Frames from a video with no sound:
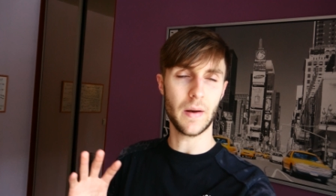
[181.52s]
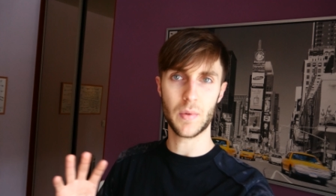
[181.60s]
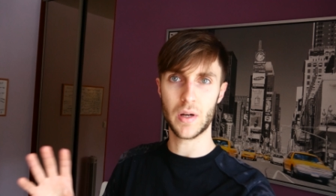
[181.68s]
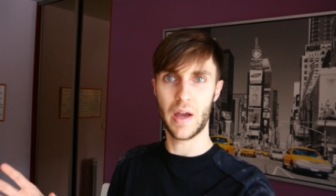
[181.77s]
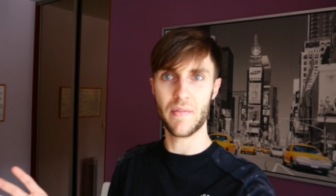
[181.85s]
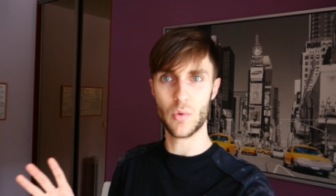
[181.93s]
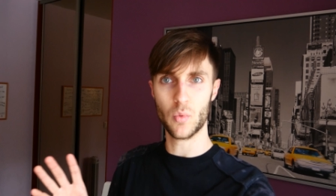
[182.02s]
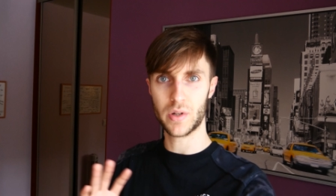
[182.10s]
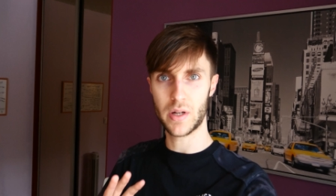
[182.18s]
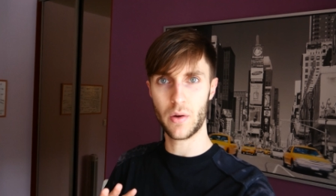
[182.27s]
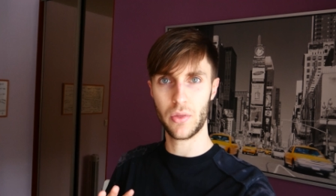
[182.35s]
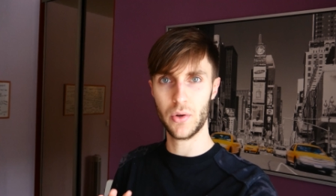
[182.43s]
I'm gonna have to
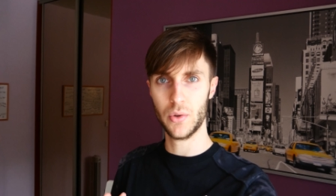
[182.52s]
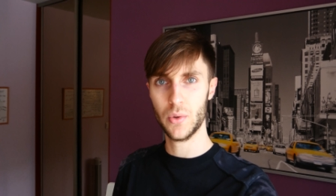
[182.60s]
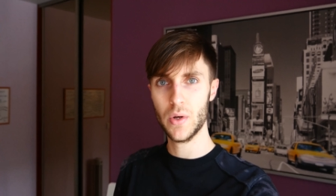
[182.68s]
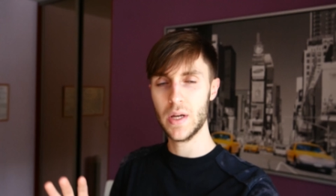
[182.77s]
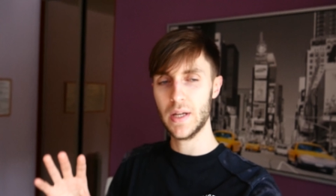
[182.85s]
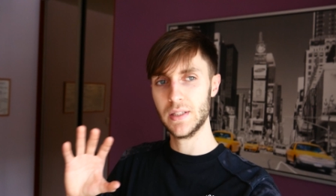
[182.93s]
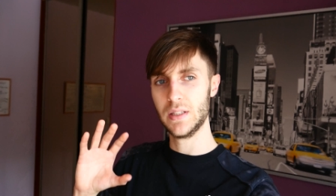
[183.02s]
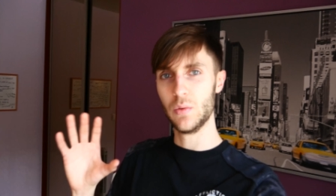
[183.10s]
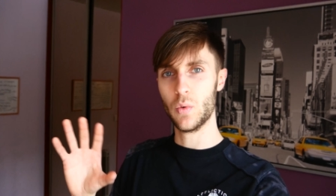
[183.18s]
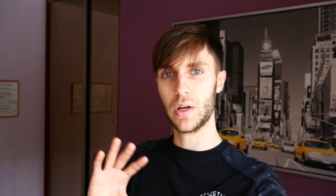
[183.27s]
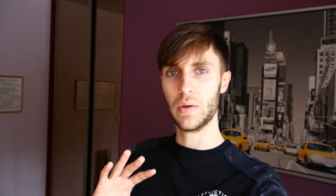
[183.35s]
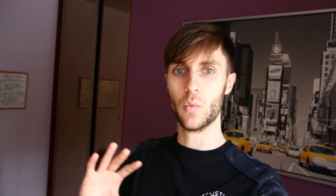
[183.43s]
work out through, see
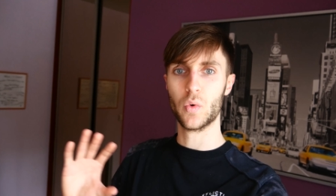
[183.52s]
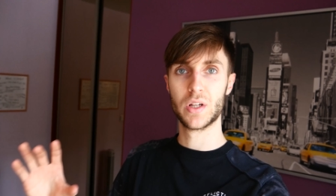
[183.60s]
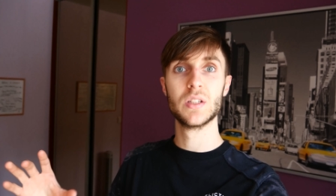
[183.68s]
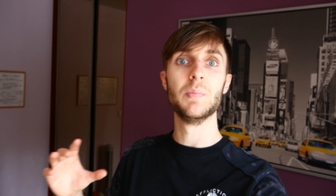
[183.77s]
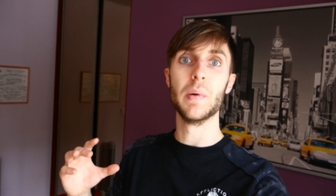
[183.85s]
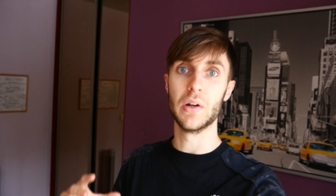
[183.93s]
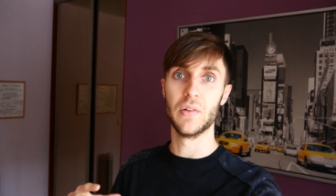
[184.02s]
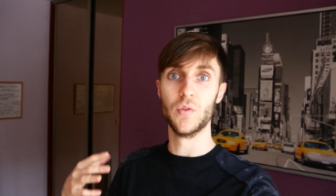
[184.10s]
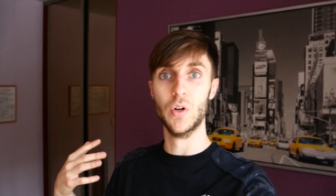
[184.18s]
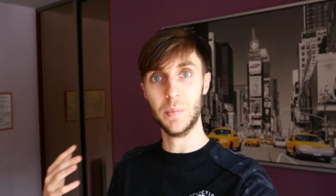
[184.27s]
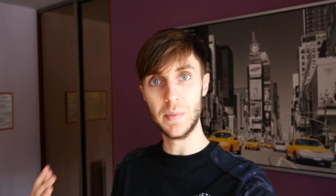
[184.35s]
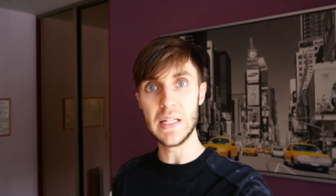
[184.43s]
what works better
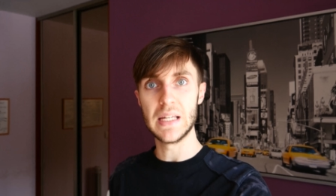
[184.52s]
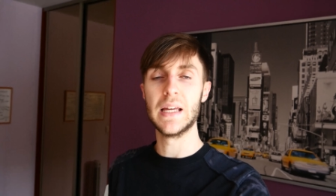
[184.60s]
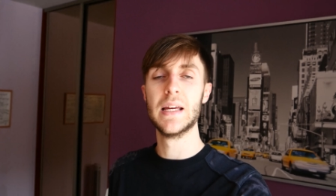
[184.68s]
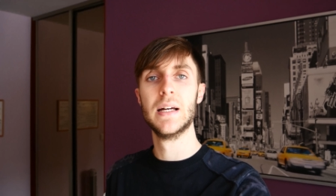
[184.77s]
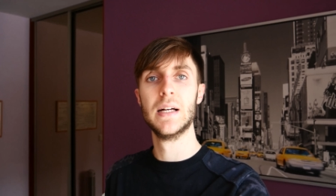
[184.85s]
for me.